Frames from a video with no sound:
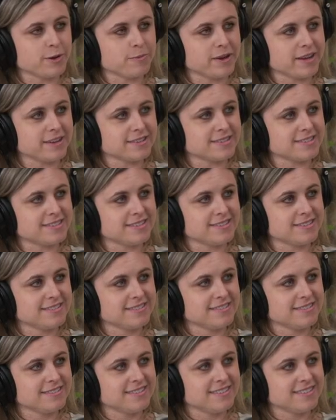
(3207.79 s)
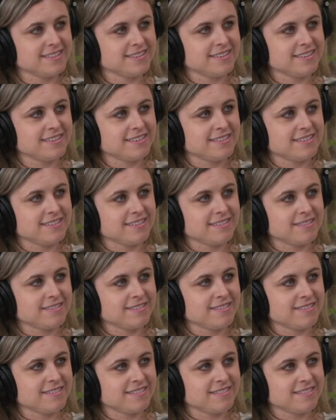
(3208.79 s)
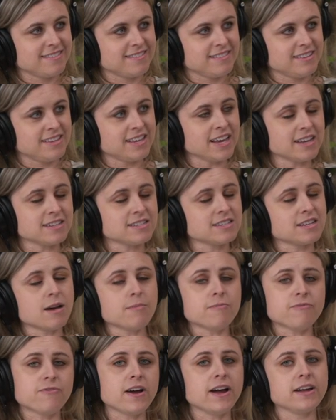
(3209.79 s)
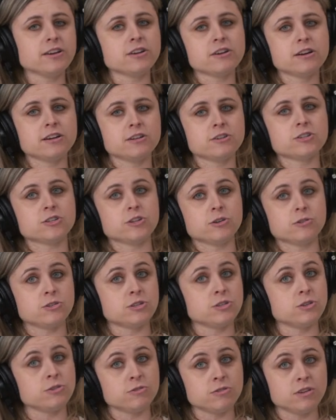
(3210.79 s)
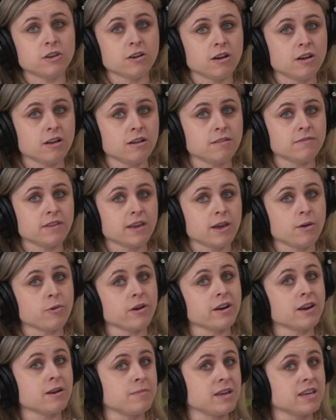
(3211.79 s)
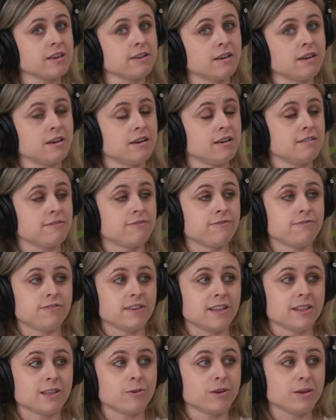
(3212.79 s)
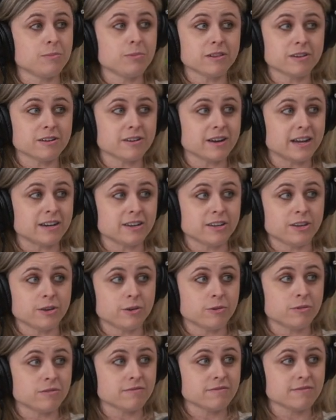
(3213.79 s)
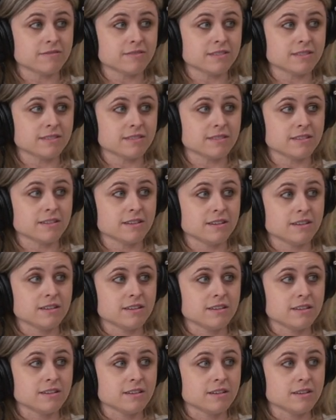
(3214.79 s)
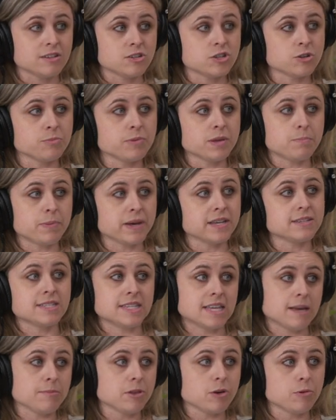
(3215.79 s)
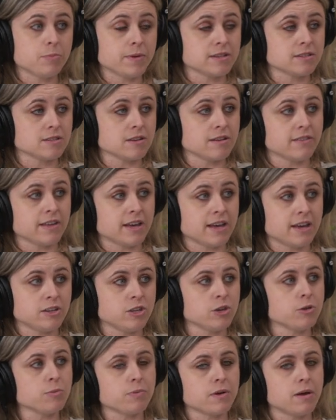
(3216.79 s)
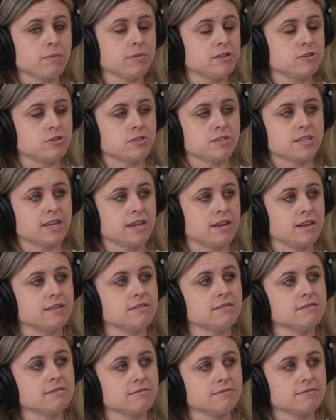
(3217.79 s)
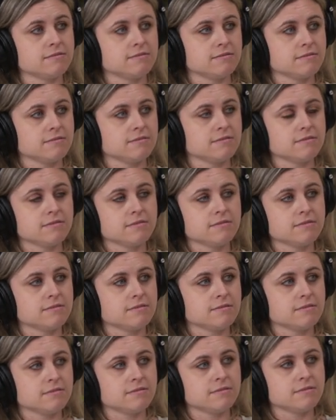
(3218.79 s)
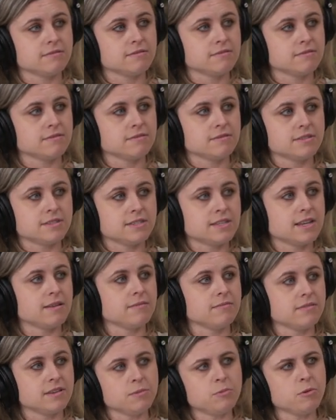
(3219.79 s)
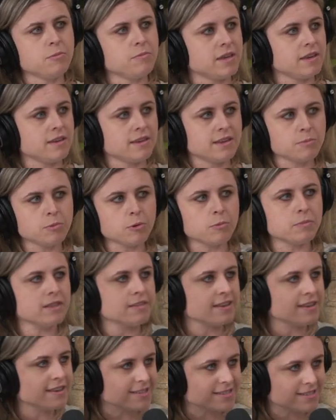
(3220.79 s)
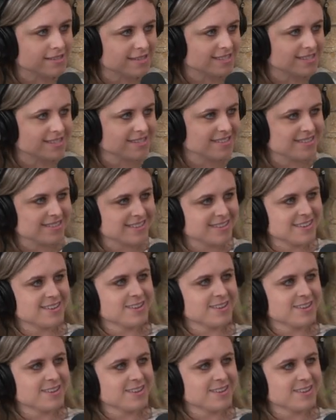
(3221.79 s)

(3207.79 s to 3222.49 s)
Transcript: best. Always doing my best. That's all you can do. Yes, come find her at a show soon, y'all, and we're gonna make a fellow Ibbler out of you. I'm gonna ibble it out. She'll be best Sam Lopez on that. You could probably just get yeah, ibble me Sam ibble me ibble me this. Is that is